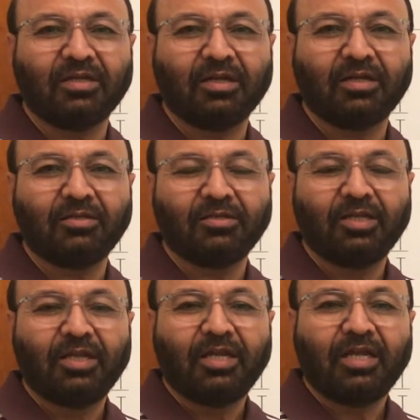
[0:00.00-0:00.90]
current
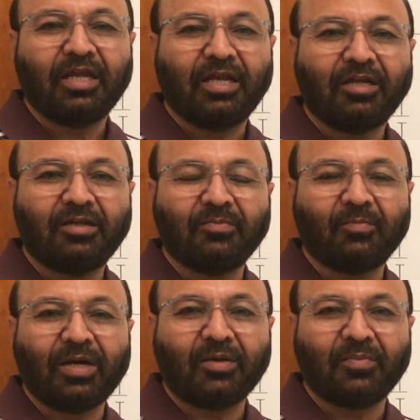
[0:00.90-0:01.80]
and
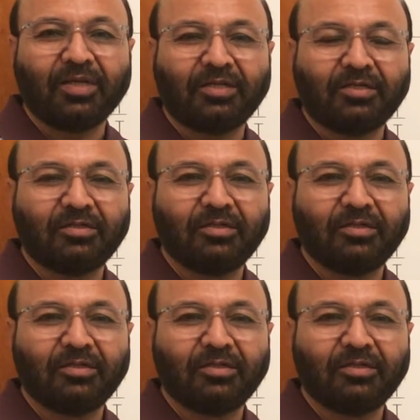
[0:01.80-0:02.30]
bar magnet.